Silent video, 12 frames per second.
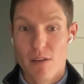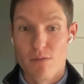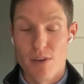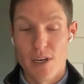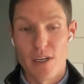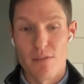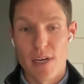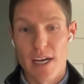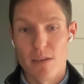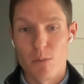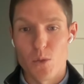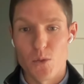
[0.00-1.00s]
very
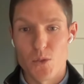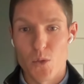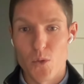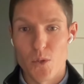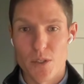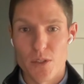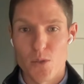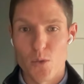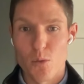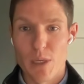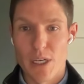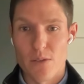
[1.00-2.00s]
valuable tool in their
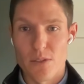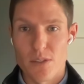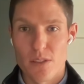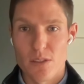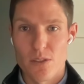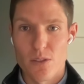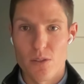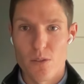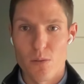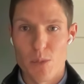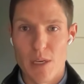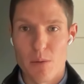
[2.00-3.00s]
tool belt
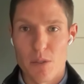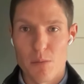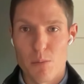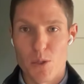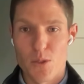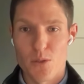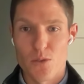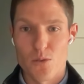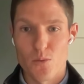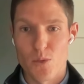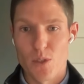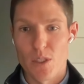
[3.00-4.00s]
to be able to produce
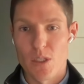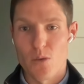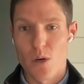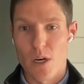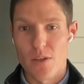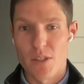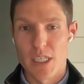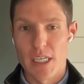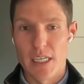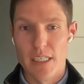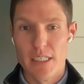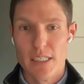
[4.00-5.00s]
really
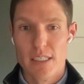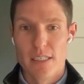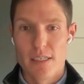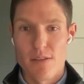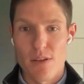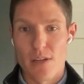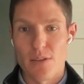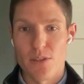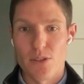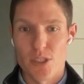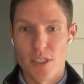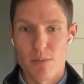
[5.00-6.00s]
quality thought
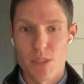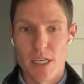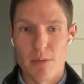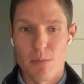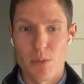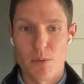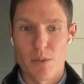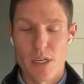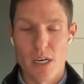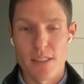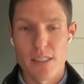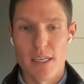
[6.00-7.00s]
leadership type
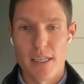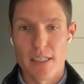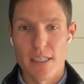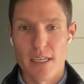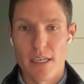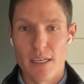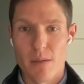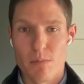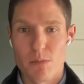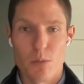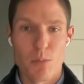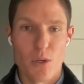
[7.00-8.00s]
content,
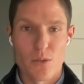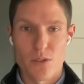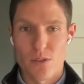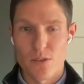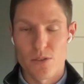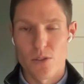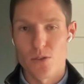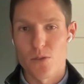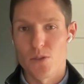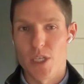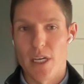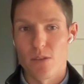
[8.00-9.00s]
to post on their social
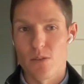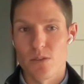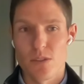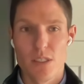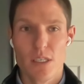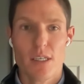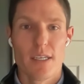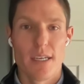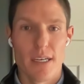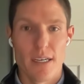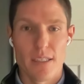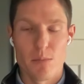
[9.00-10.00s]
channels,
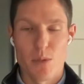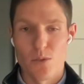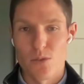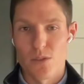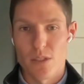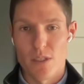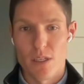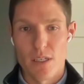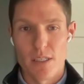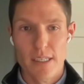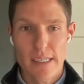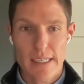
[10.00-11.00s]
to post
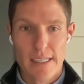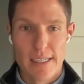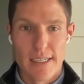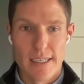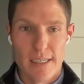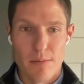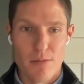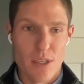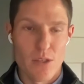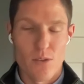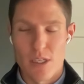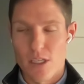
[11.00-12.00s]
on, if they
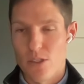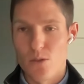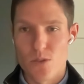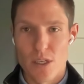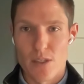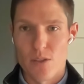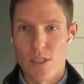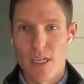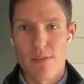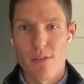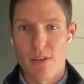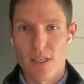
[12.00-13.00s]
do like a newsletter or
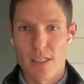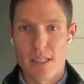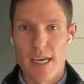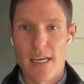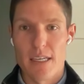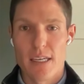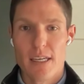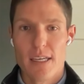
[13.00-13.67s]
anything like that.